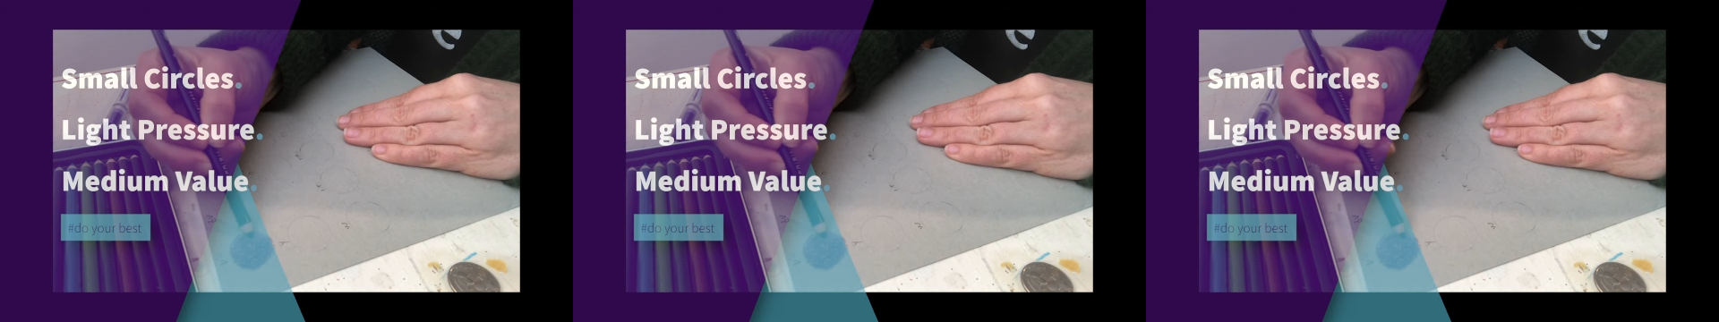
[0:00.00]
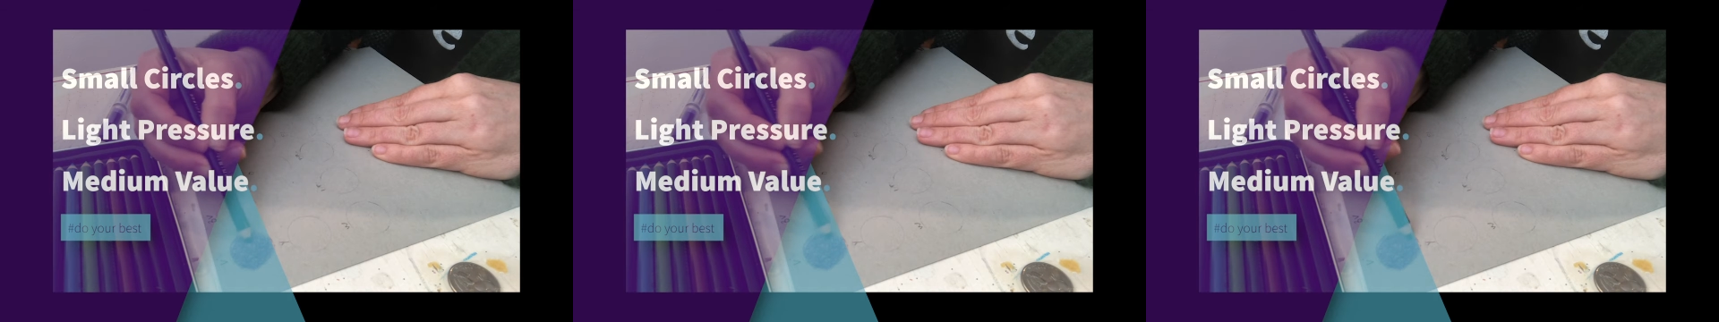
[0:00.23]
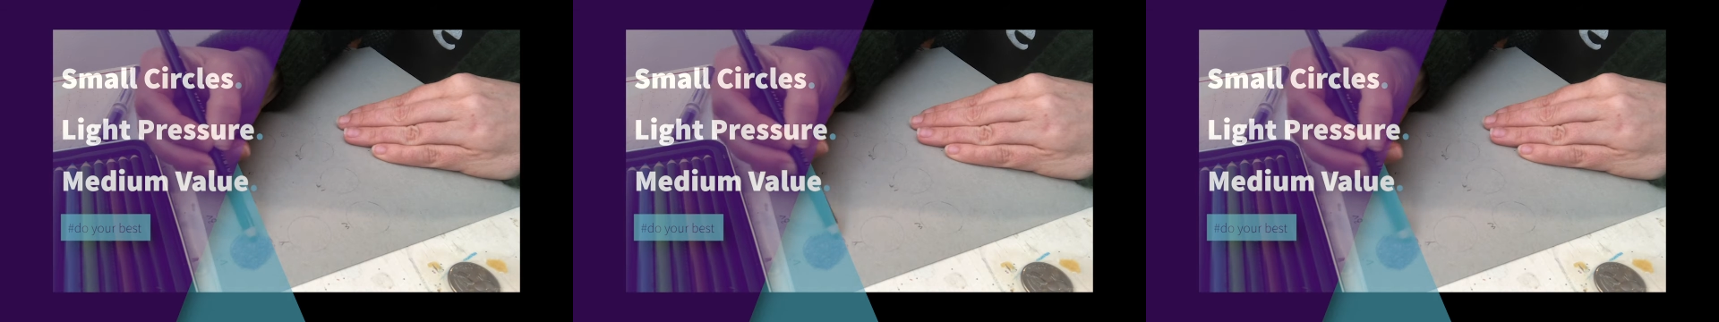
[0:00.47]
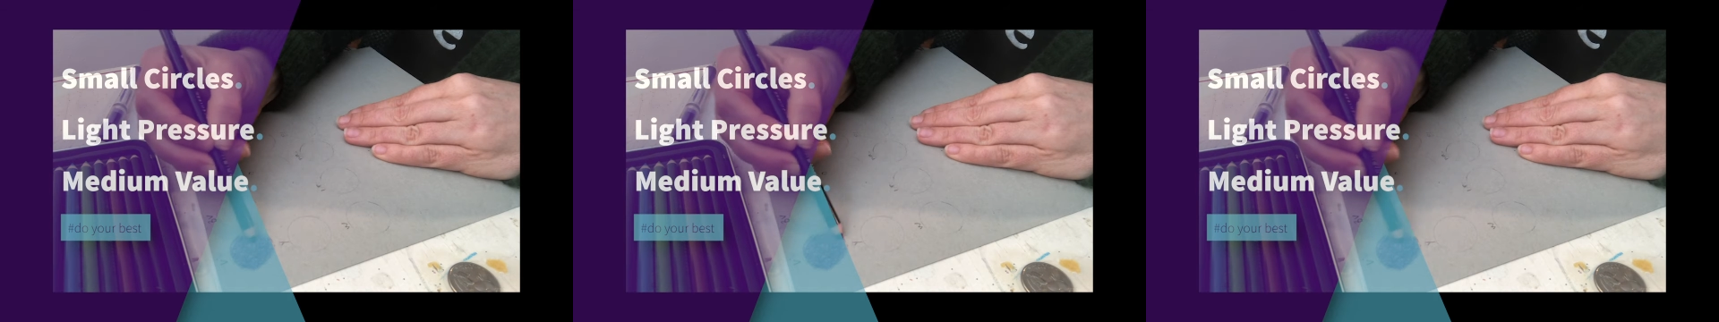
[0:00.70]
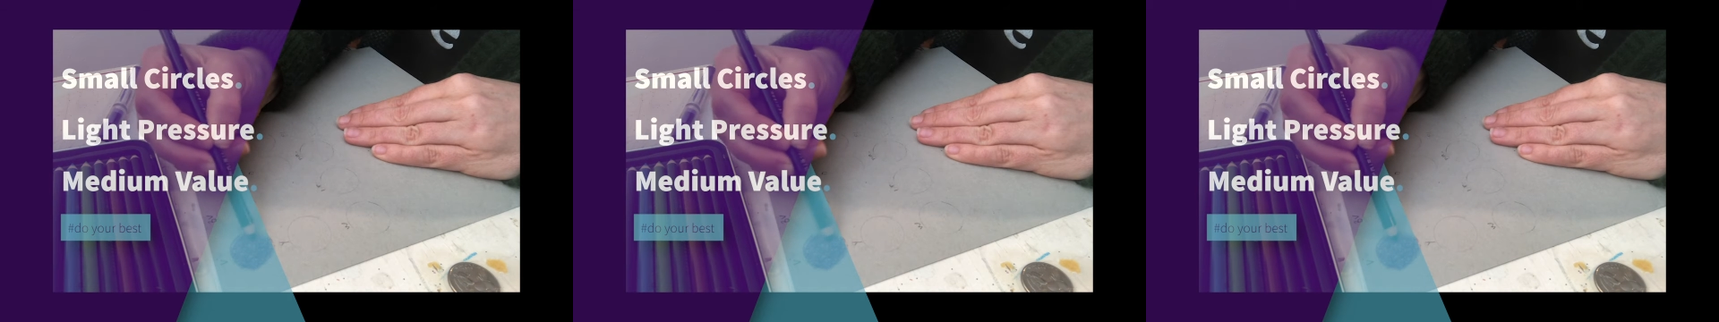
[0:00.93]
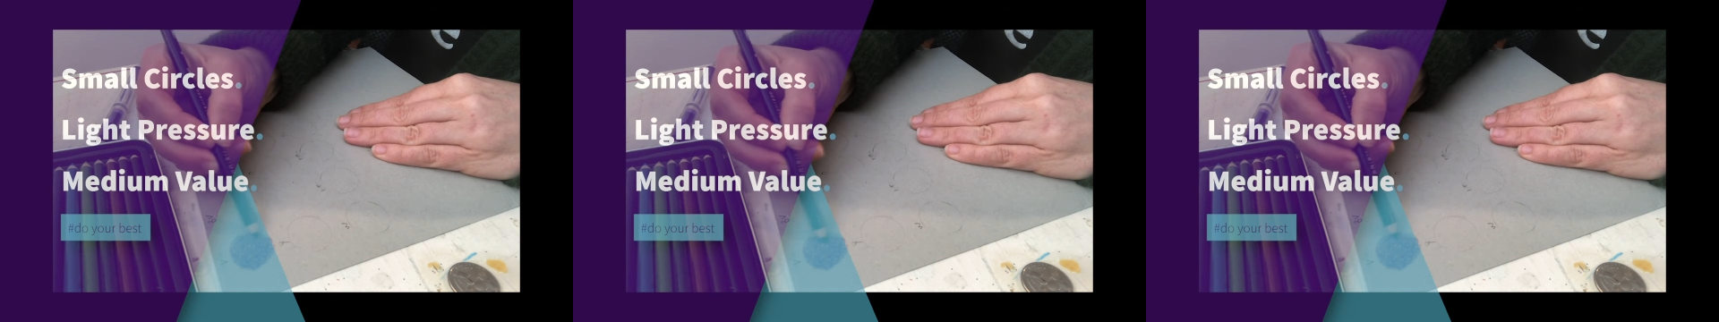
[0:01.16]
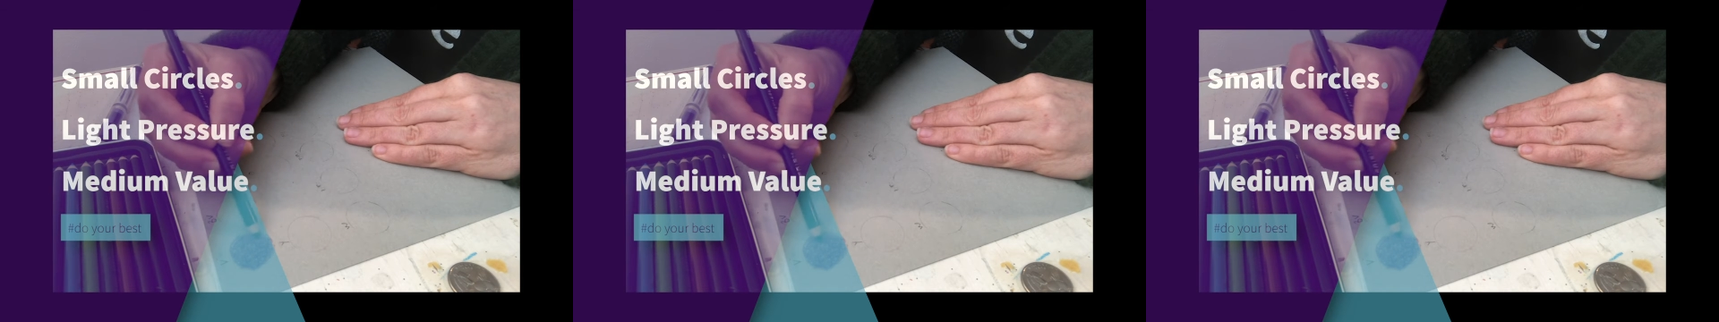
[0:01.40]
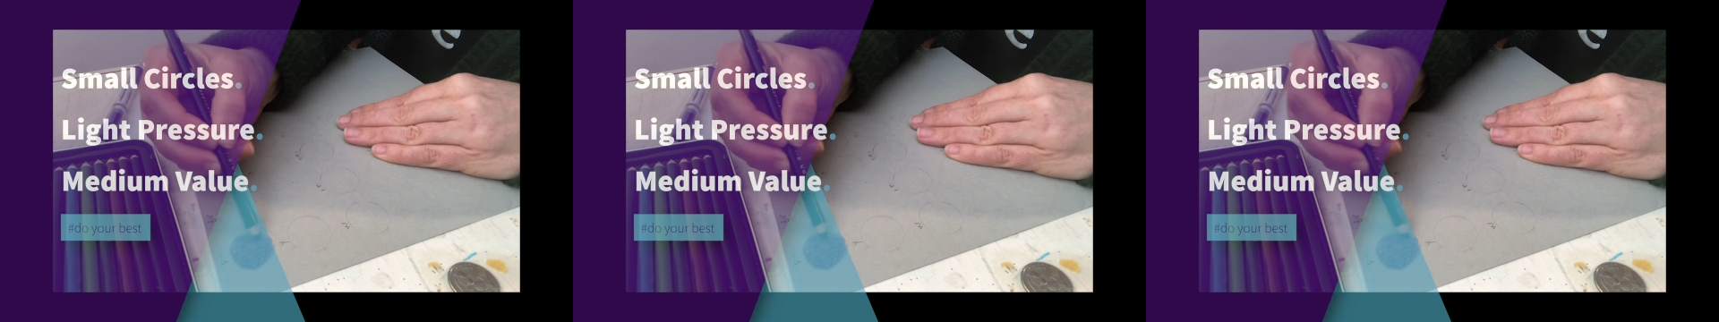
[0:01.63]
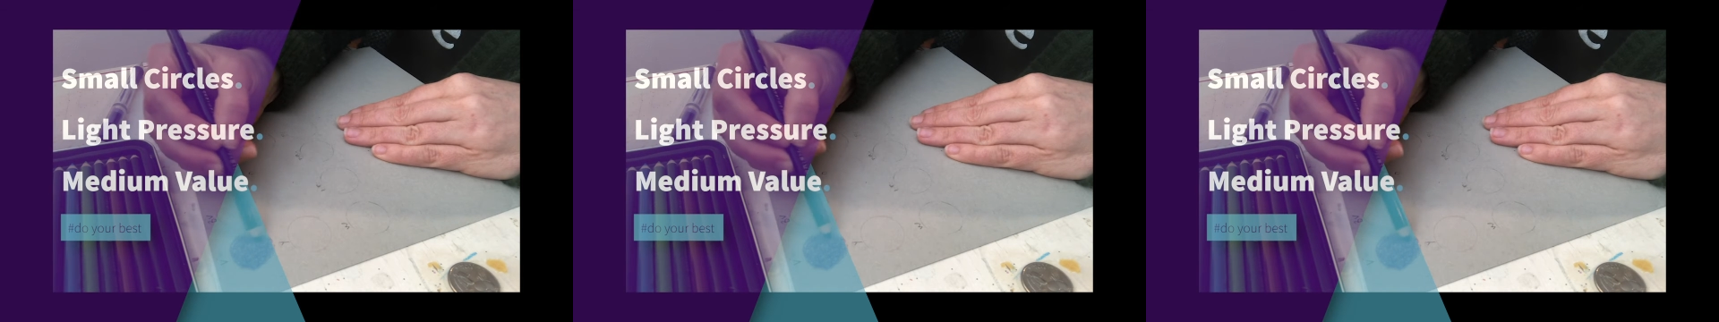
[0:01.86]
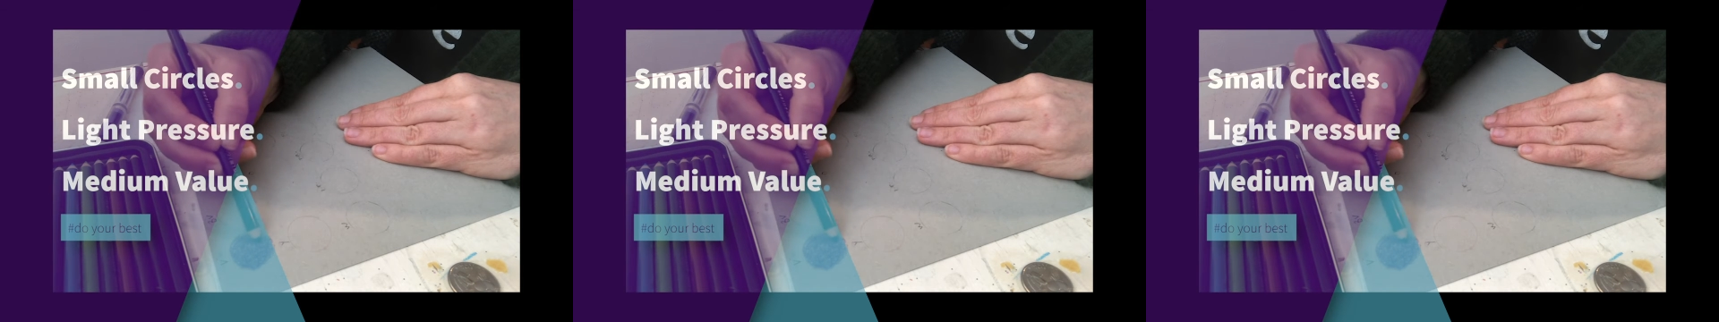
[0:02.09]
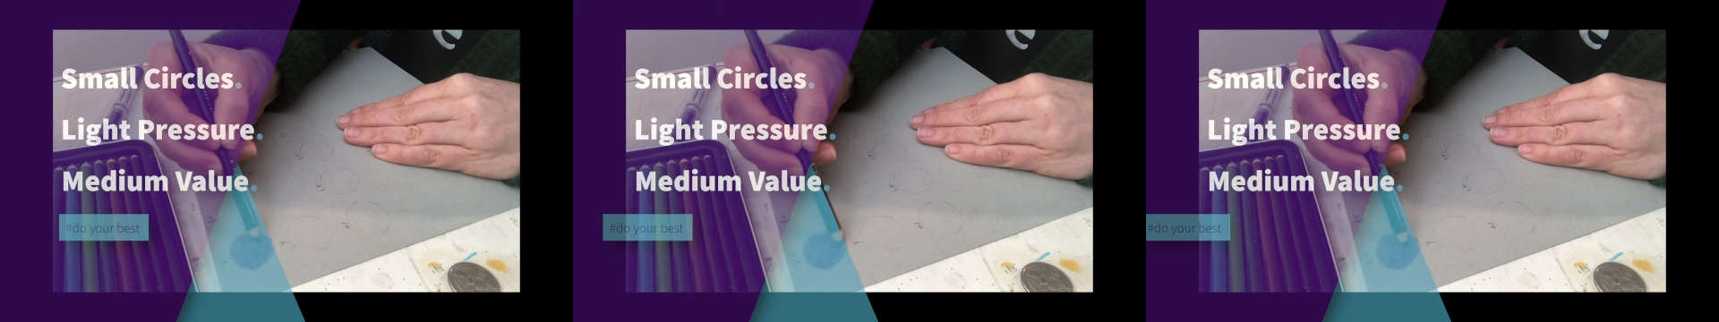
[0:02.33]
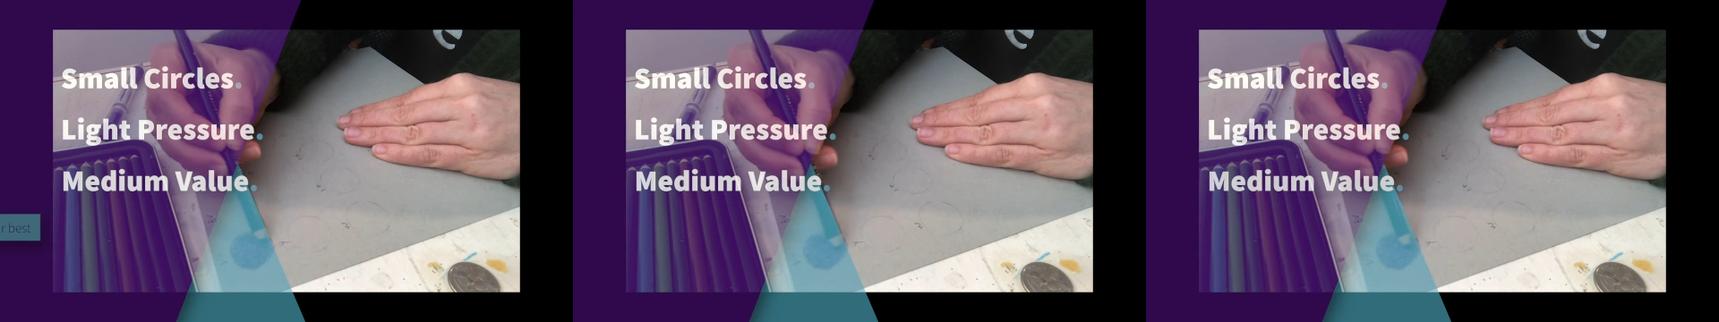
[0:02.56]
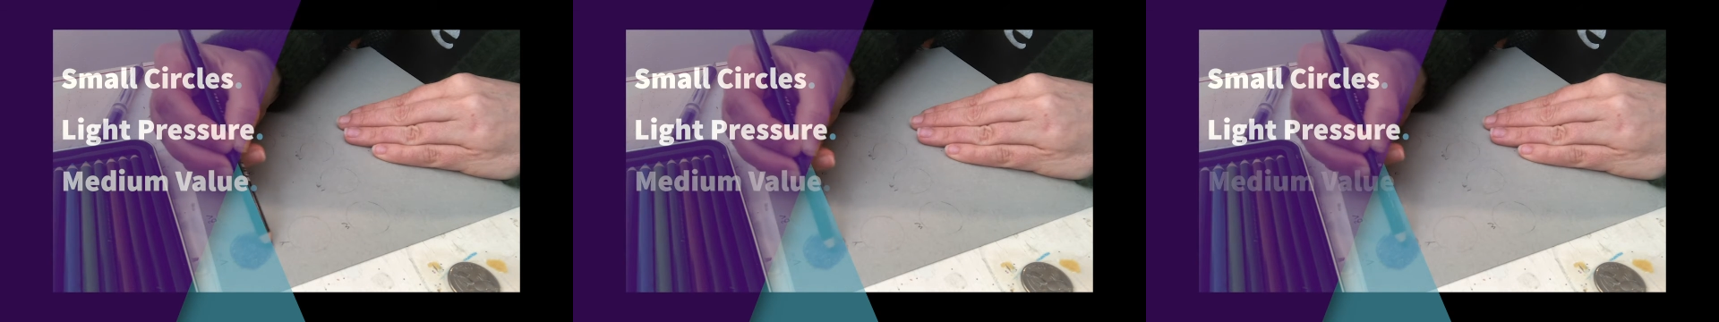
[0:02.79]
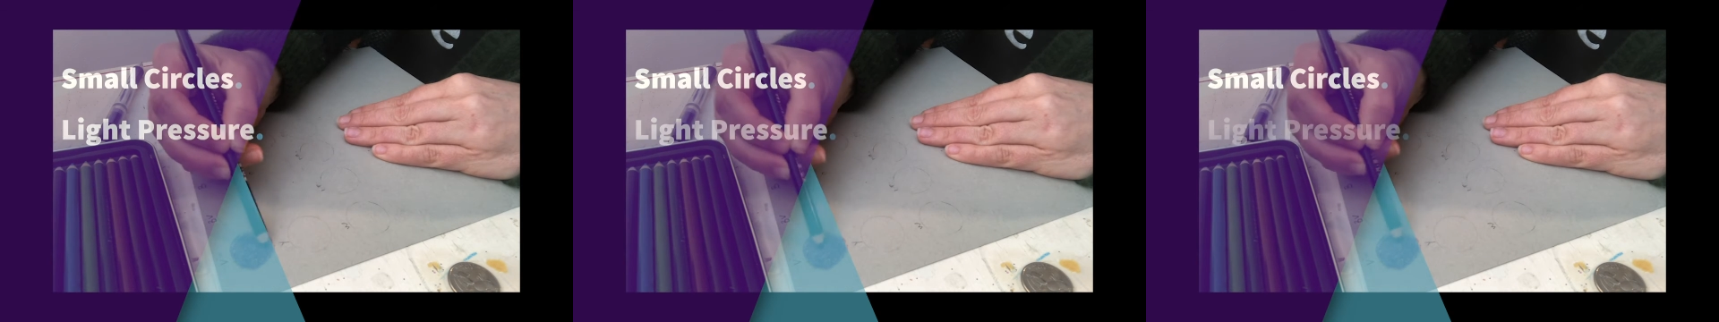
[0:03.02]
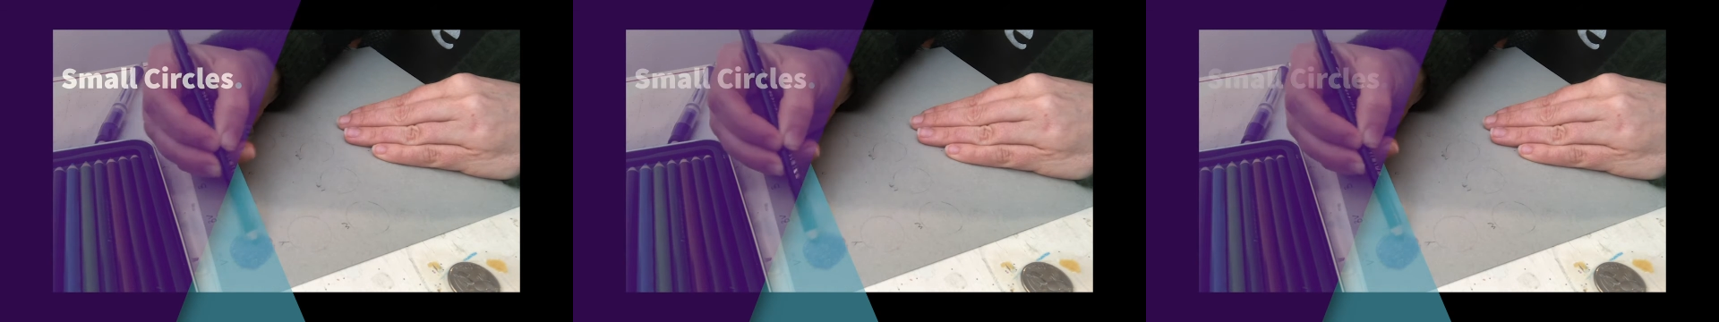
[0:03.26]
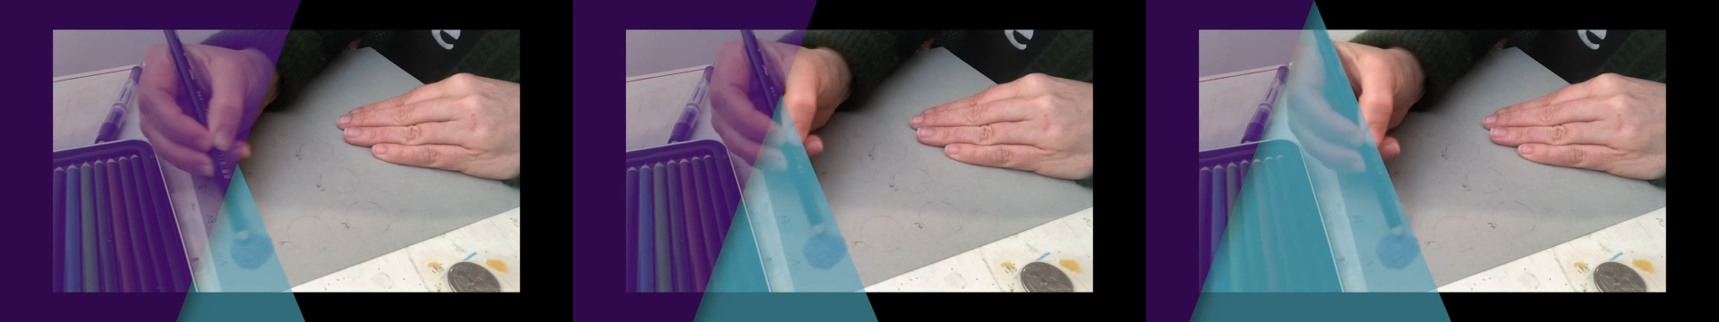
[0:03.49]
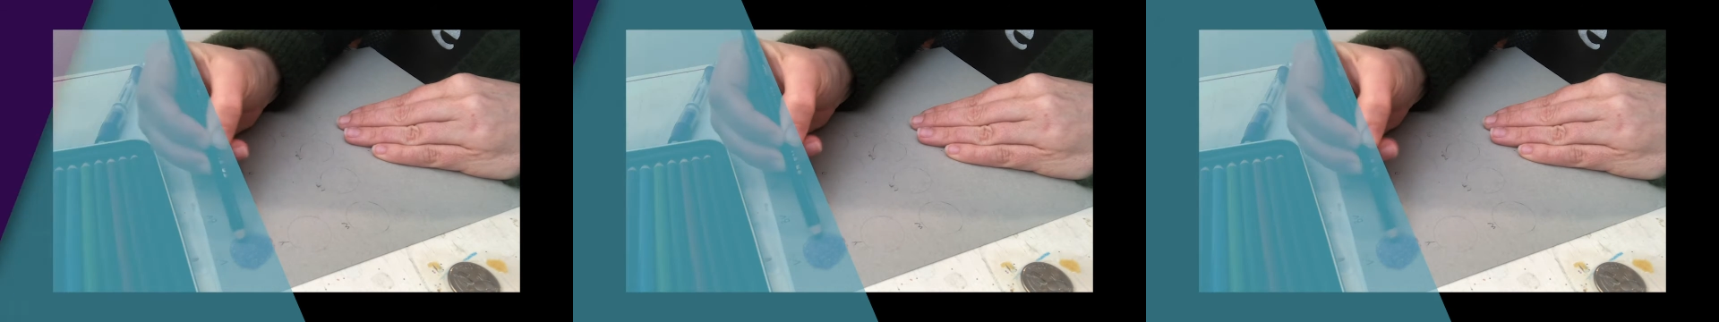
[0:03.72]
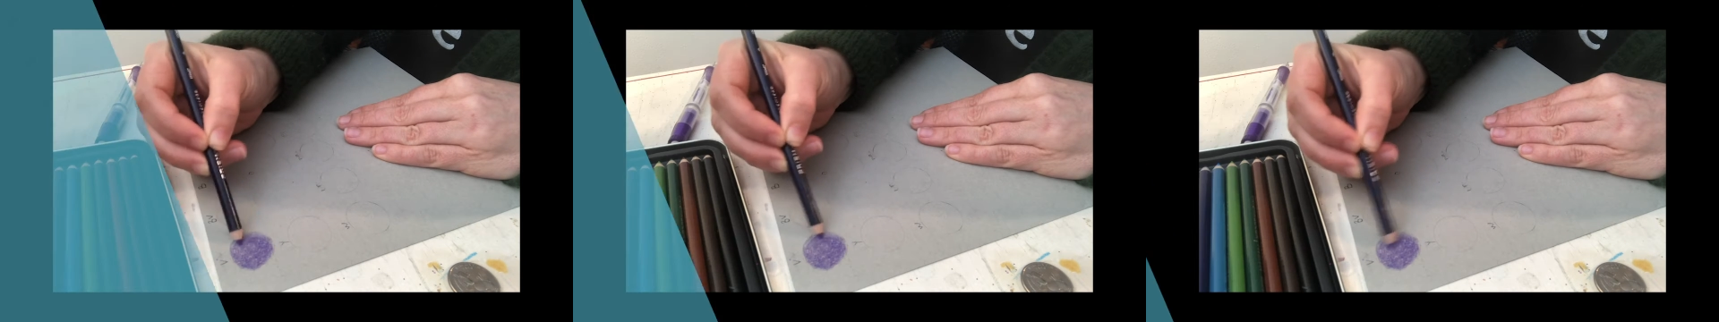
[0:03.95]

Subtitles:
No face is visible, so there are no lips to read.